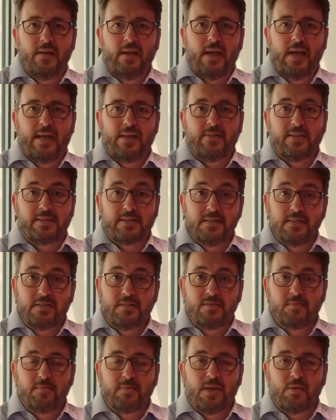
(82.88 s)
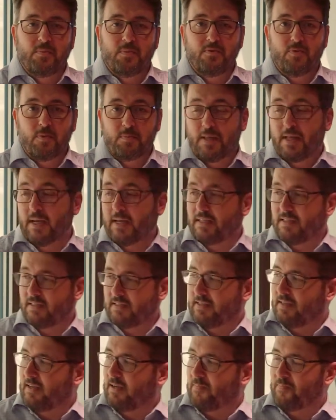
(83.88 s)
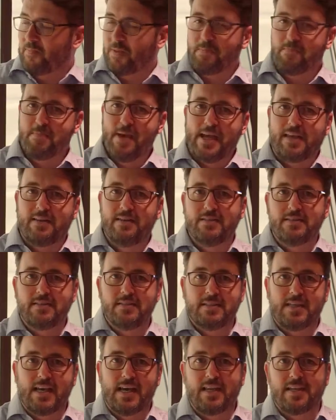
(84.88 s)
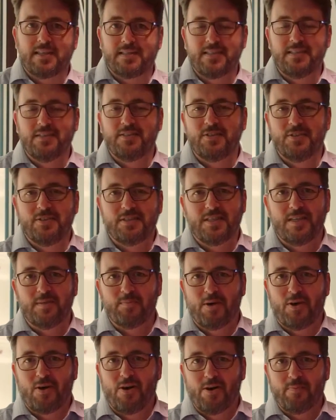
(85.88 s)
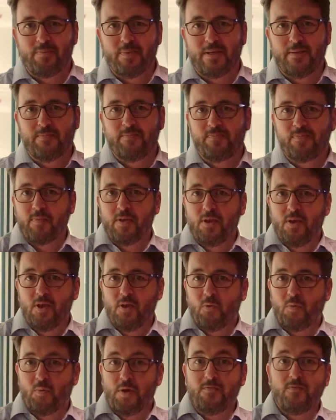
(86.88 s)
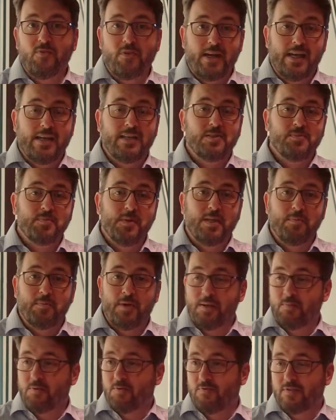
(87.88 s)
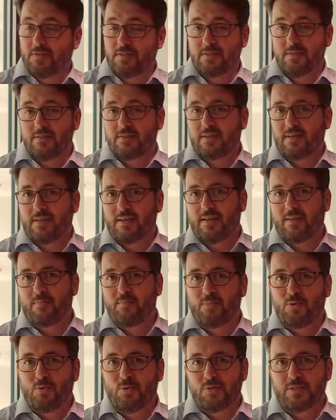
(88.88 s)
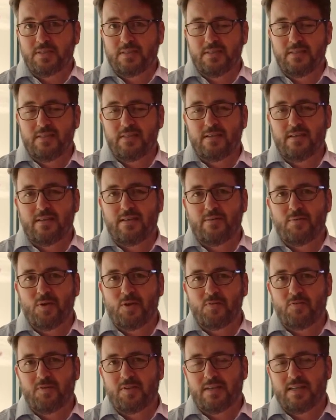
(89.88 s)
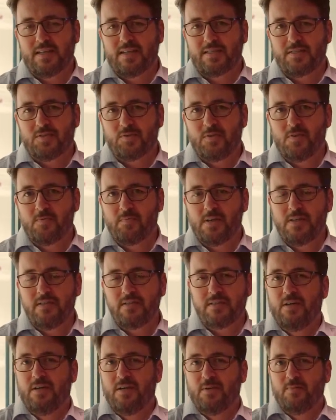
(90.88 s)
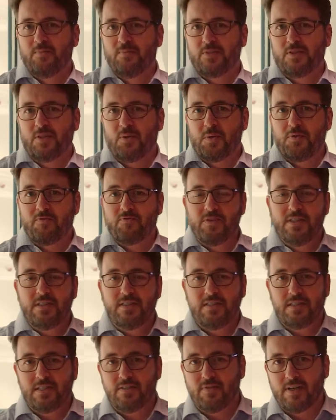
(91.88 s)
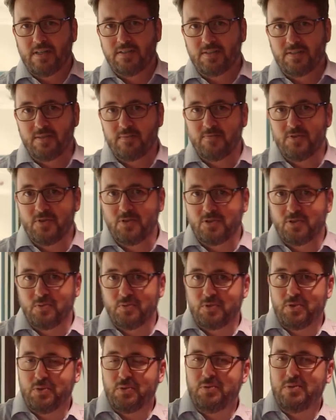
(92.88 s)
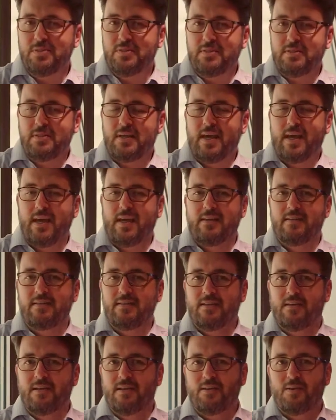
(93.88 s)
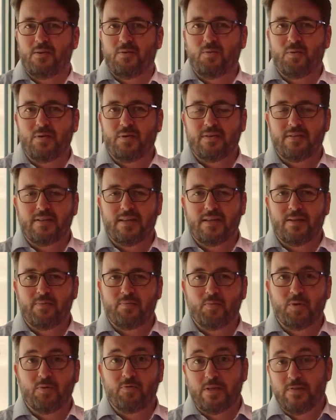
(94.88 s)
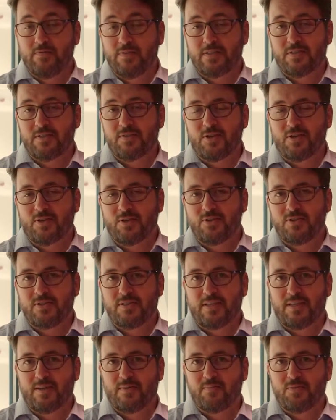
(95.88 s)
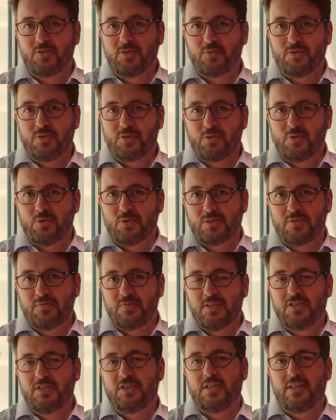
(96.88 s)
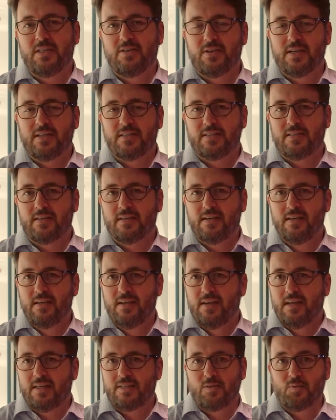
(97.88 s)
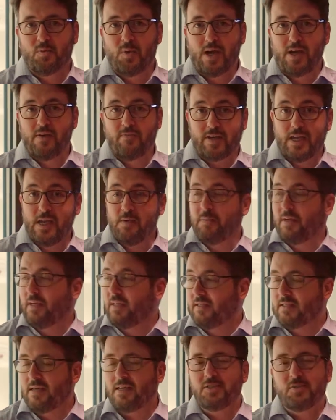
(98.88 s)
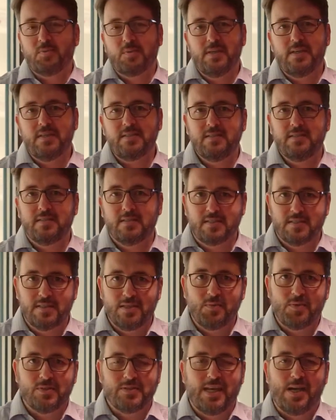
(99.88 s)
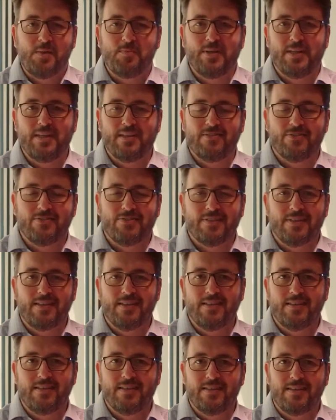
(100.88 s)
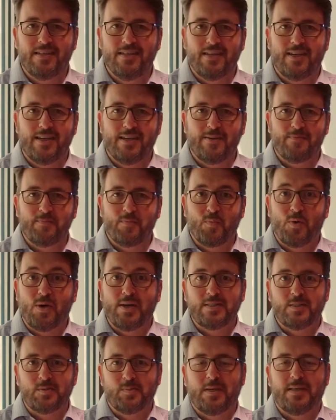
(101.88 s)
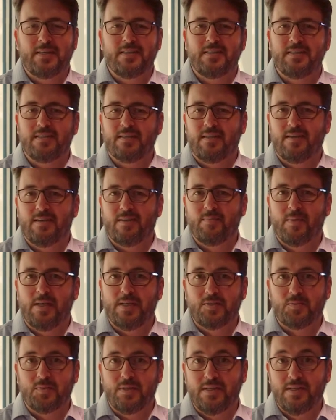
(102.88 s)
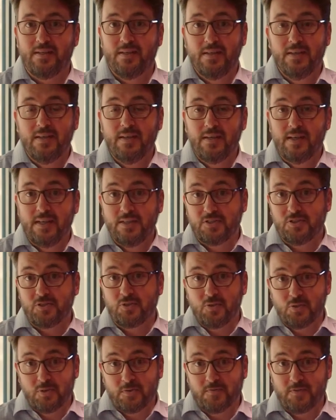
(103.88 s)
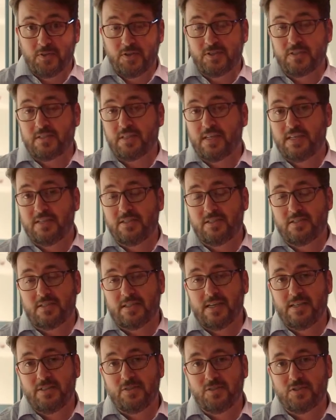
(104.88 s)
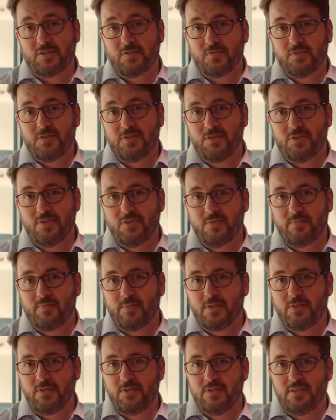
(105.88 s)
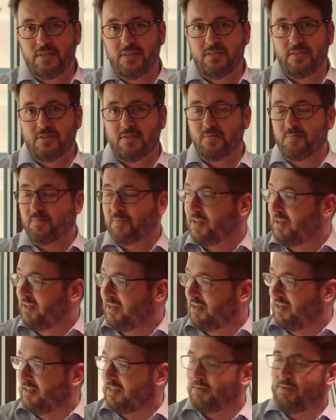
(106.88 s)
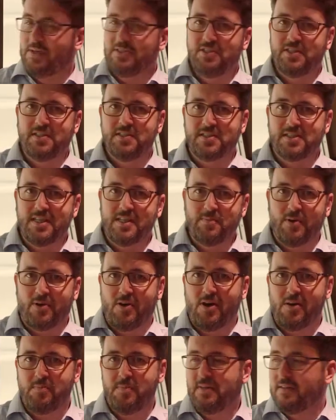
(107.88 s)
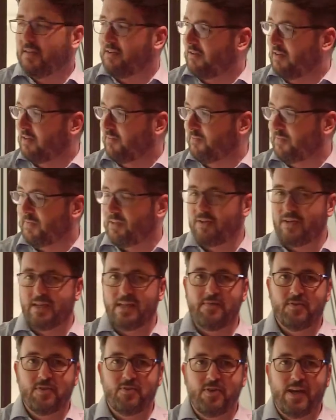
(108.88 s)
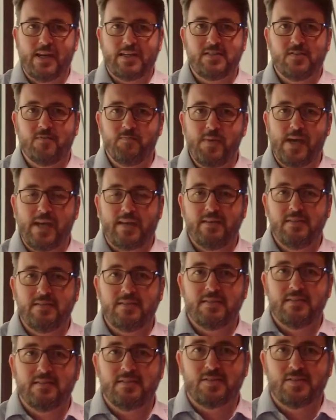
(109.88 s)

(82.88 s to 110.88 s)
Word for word: and the system that will replace uh, Magnus and Galaxy that you see behind me. We've not had as many people visit um, Pawsey uh, over the last 12 months, so we've recently run some virtual tours and uh, we'll, uh, we'll revisit those um, during the course of this year as a, as a way of keeping in touch with us and to see what's happening on, in, in our white space um, as we install the first stages of the new, the new system. So as you can see behind me, there are 11 racks of Magnus and the